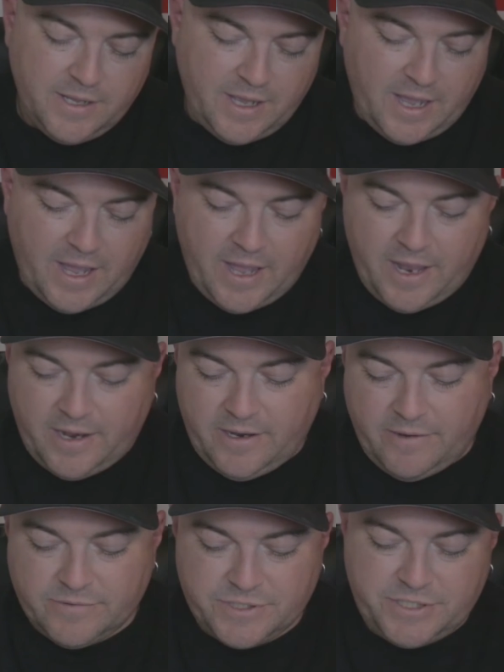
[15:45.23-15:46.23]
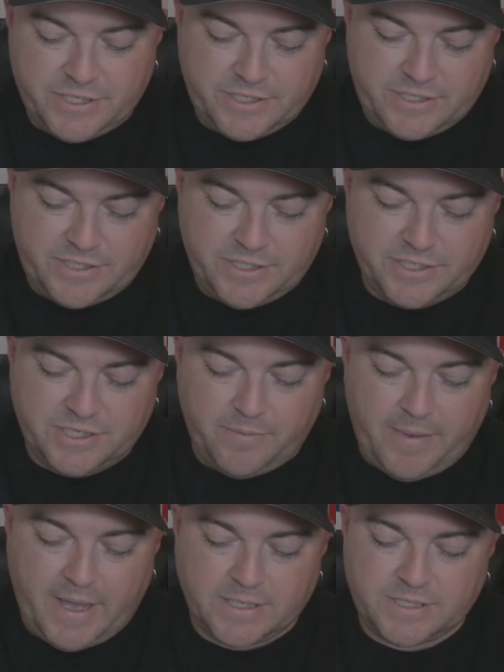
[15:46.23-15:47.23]
and it was just a
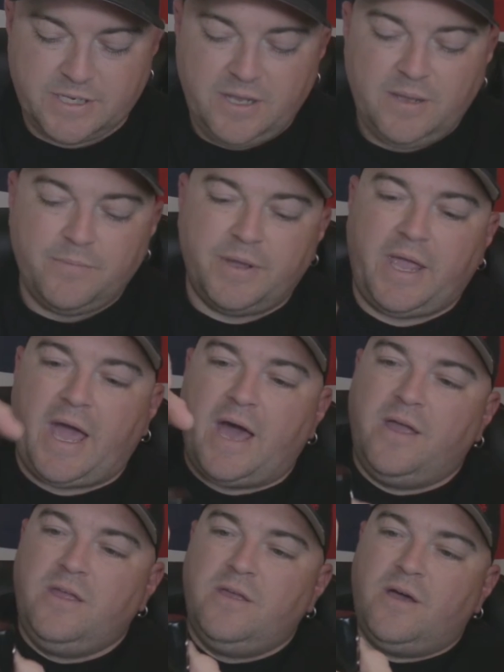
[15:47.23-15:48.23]
mess. But yeah,